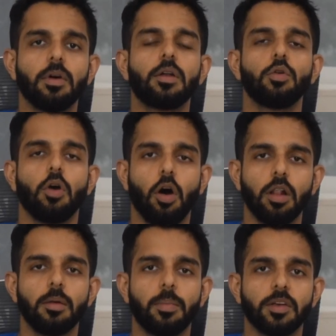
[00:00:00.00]
to
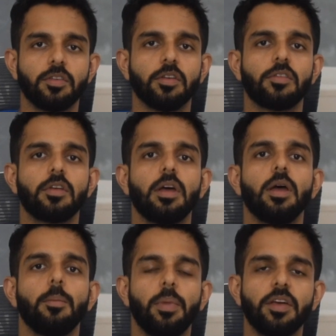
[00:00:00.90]
all the patients.
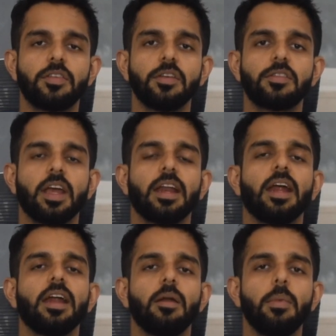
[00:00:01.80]
Patients can
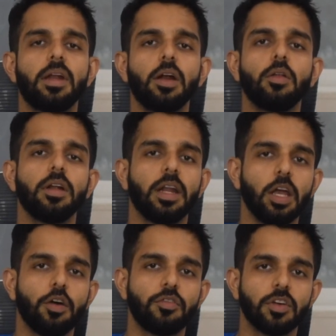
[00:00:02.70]
get admitted on the
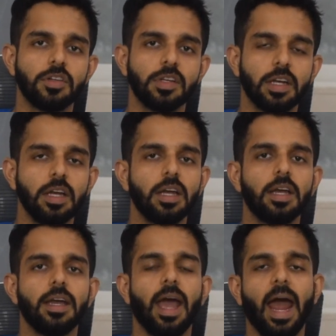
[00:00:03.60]
day of surgery
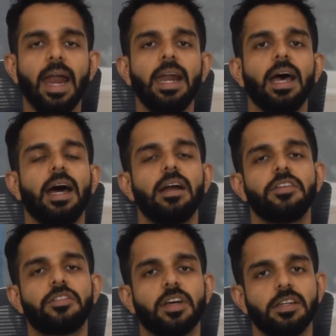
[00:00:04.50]
and are
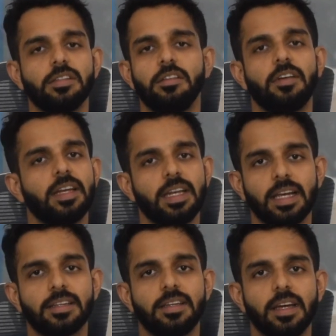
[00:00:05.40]
discharged the very
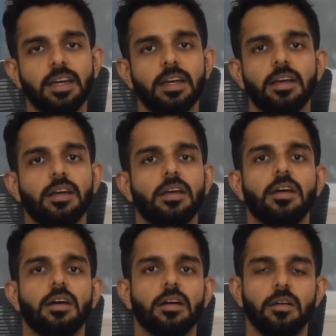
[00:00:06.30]
next day
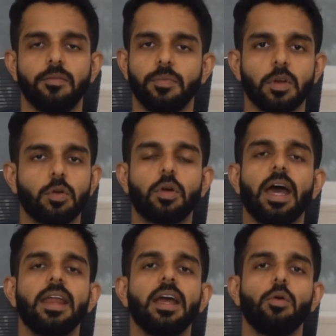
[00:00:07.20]
to
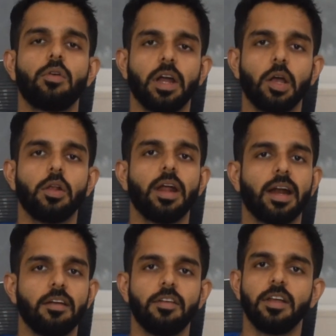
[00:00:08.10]
carry out regular
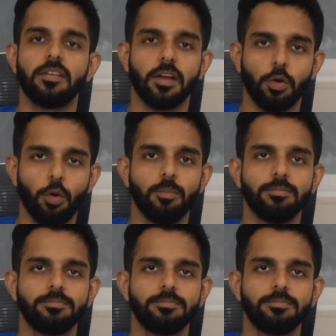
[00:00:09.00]
activities at home.